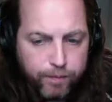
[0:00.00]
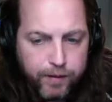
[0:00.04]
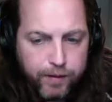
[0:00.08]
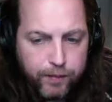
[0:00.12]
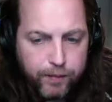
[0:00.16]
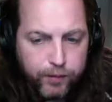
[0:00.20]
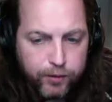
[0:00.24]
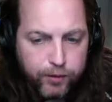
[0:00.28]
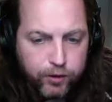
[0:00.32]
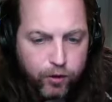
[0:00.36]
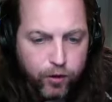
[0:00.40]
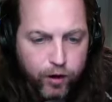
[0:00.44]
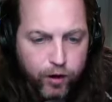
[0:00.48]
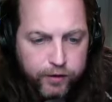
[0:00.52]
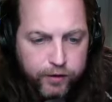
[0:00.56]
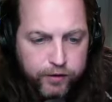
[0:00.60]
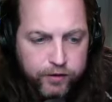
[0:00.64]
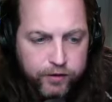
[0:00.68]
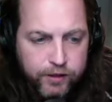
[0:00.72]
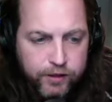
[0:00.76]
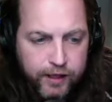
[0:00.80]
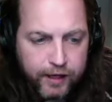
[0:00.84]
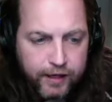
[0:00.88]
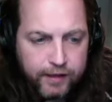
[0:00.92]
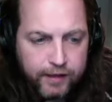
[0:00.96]
people don't
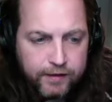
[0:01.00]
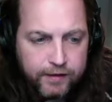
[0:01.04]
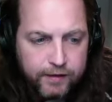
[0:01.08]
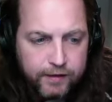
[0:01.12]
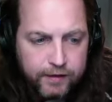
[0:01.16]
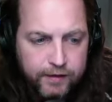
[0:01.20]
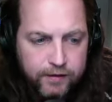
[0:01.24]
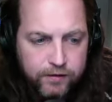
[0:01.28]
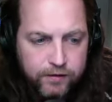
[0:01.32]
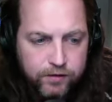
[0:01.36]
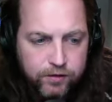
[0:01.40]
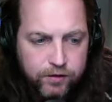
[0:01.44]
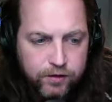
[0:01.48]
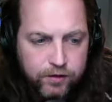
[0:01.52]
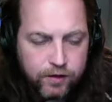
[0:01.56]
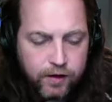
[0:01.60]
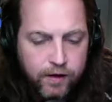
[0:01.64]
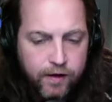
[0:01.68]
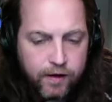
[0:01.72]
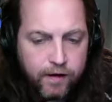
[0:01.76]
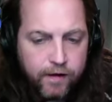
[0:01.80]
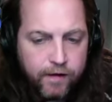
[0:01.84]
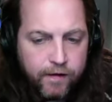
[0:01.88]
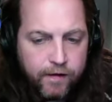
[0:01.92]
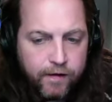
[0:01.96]
understand is
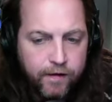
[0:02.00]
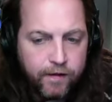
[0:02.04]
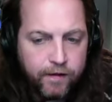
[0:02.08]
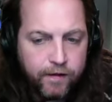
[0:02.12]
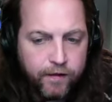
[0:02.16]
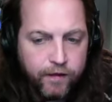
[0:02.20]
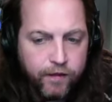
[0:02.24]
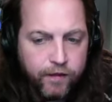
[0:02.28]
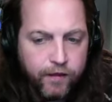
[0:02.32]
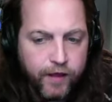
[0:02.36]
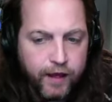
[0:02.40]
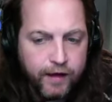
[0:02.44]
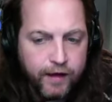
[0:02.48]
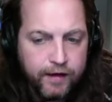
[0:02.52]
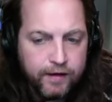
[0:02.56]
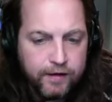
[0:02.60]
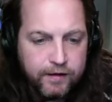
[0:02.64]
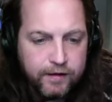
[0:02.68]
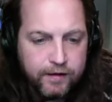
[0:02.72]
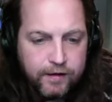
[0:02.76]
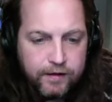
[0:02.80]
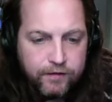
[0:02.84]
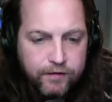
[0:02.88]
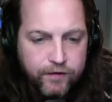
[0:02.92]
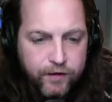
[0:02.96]
that
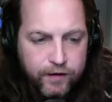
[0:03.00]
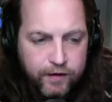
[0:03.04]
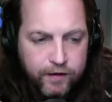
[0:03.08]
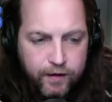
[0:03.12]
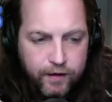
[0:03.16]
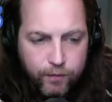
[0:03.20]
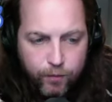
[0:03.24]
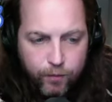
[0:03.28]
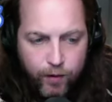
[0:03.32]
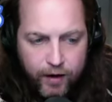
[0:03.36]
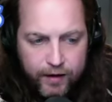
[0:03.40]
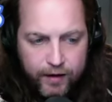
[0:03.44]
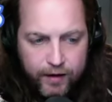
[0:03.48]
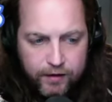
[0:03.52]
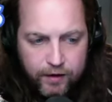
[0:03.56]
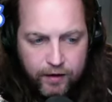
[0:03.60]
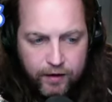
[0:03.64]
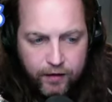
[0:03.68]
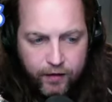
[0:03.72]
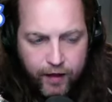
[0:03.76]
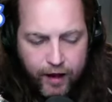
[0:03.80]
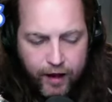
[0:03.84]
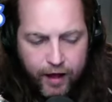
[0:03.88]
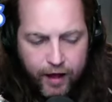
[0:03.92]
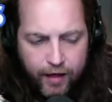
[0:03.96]
even when
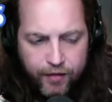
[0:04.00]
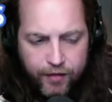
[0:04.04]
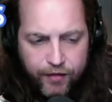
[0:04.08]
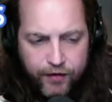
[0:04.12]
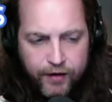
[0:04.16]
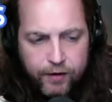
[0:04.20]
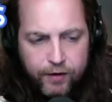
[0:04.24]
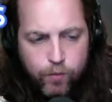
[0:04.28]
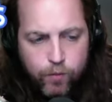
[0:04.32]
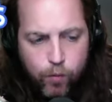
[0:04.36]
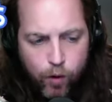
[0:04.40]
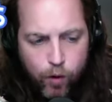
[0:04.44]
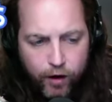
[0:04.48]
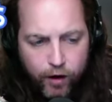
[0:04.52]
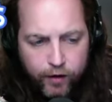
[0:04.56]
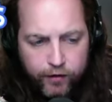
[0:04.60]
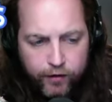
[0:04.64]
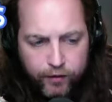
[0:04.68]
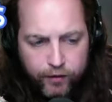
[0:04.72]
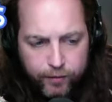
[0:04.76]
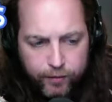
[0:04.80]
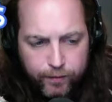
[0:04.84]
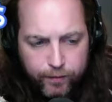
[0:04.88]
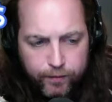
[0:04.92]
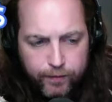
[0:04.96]
I think one of
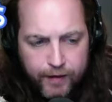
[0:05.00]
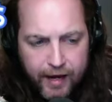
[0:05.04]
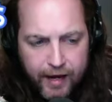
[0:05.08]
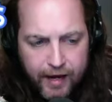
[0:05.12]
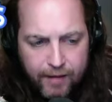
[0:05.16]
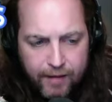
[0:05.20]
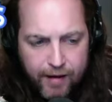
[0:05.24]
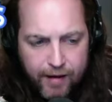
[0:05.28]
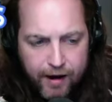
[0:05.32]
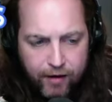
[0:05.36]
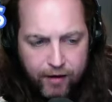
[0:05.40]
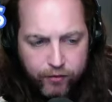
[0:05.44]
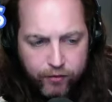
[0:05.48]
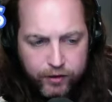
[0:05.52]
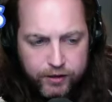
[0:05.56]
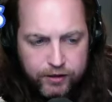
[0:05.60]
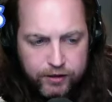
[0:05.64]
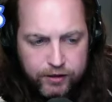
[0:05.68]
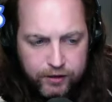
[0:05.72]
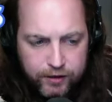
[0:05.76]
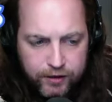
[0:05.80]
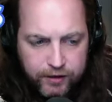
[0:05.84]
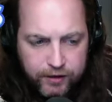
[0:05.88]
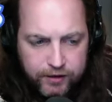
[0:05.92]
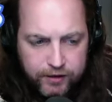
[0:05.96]
them came out
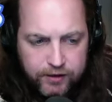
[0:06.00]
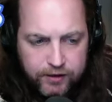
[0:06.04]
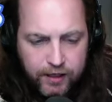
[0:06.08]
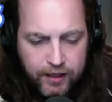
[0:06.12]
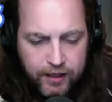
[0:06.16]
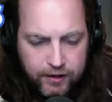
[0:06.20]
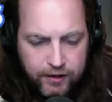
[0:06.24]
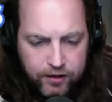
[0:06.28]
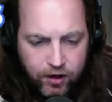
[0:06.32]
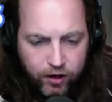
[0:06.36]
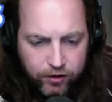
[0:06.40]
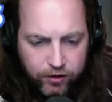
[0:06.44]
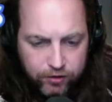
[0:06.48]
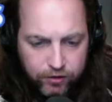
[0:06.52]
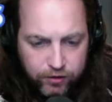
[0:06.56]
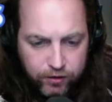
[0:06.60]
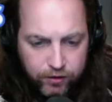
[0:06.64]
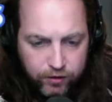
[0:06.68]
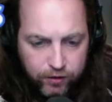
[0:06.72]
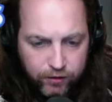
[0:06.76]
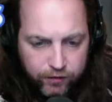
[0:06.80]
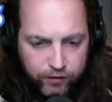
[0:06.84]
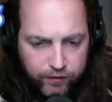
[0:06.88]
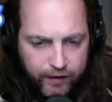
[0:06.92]
recently and said he touched her.